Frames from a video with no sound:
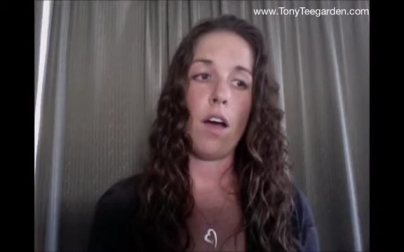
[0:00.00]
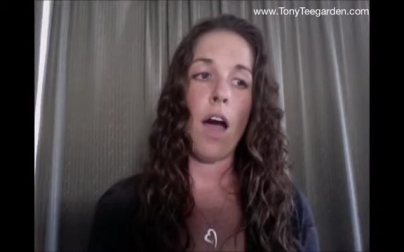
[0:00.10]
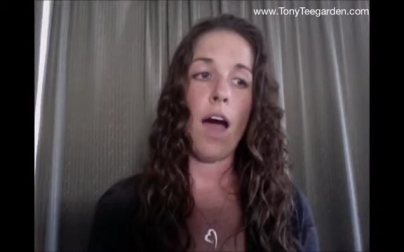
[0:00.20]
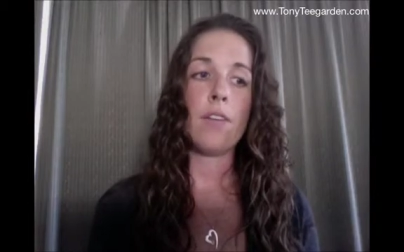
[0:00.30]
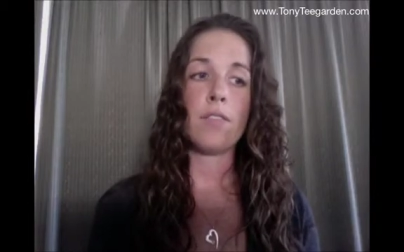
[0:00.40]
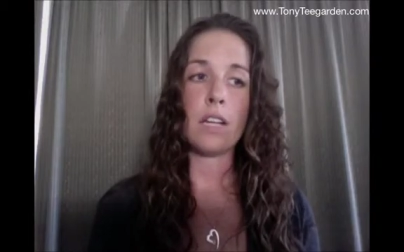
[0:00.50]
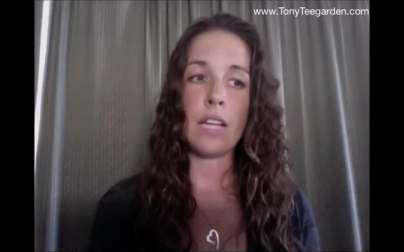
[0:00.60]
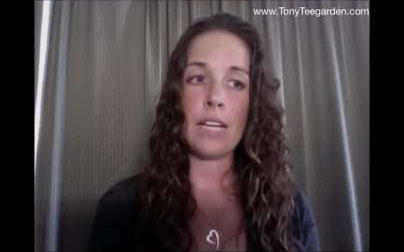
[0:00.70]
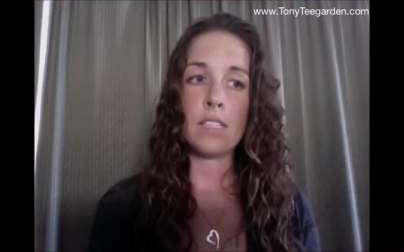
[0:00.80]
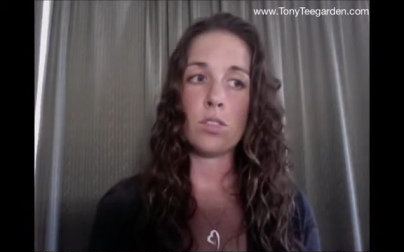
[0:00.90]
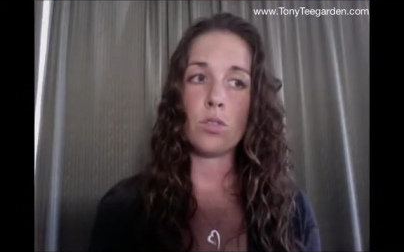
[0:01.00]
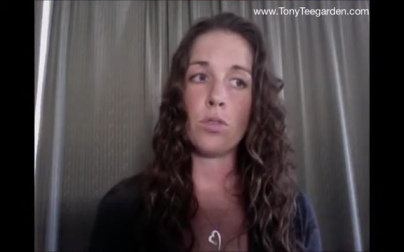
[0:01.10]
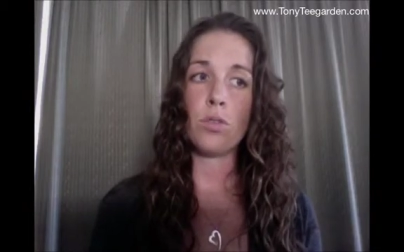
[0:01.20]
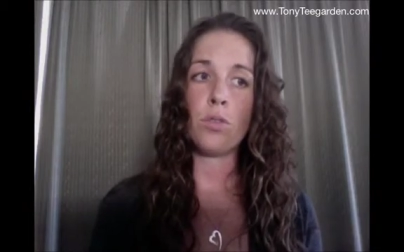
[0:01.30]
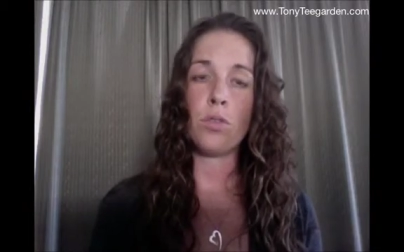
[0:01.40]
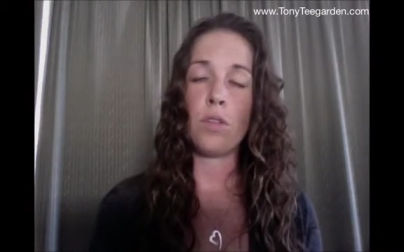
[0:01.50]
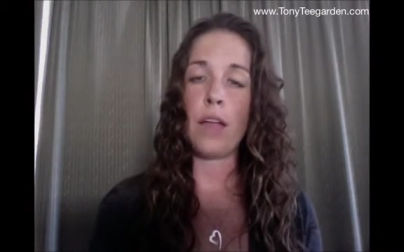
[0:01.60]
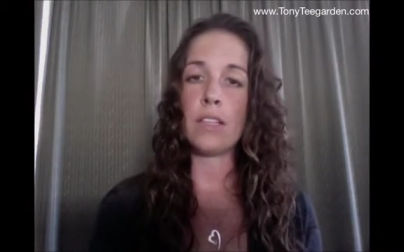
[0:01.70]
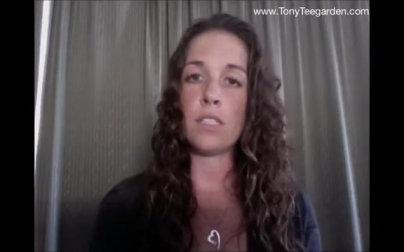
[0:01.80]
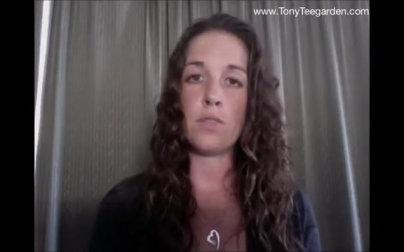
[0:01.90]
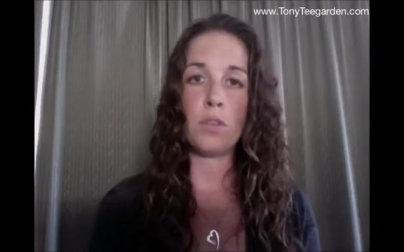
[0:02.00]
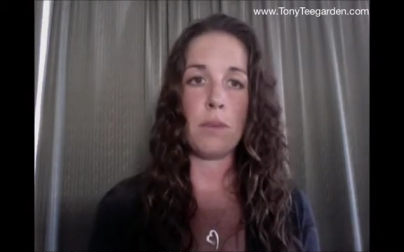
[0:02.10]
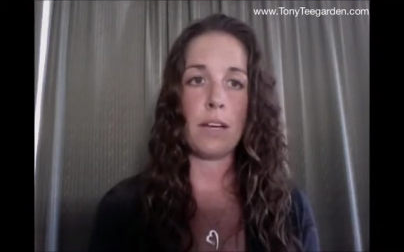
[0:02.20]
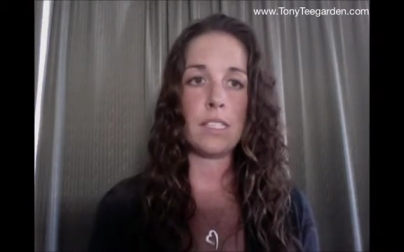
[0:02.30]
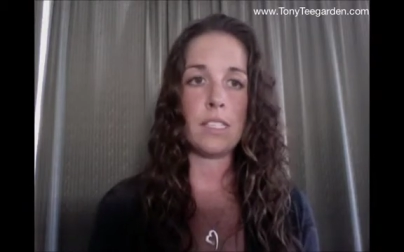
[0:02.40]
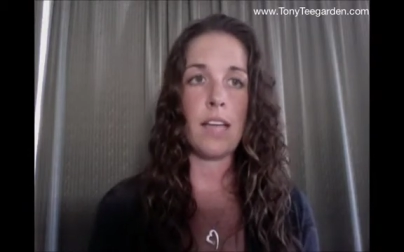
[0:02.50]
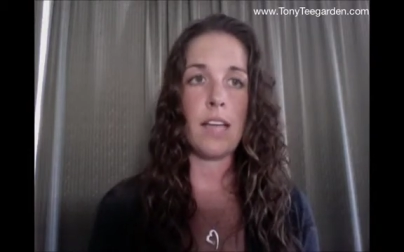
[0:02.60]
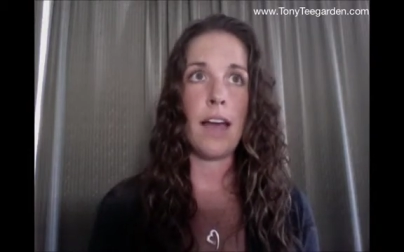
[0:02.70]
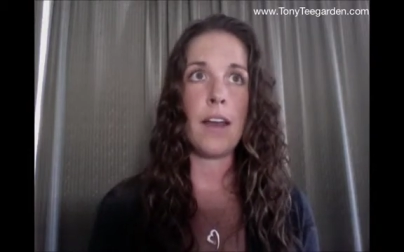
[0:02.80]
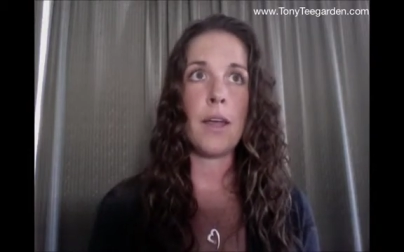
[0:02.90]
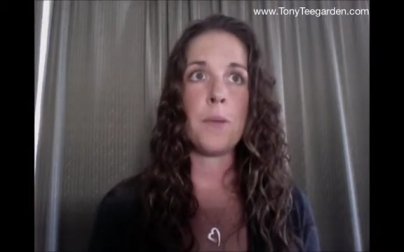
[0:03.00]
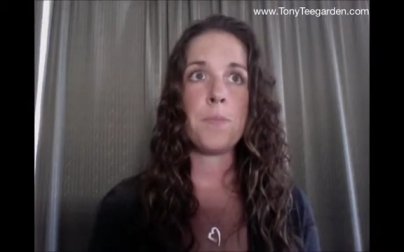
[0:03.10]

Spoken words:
I've realized through the last few months that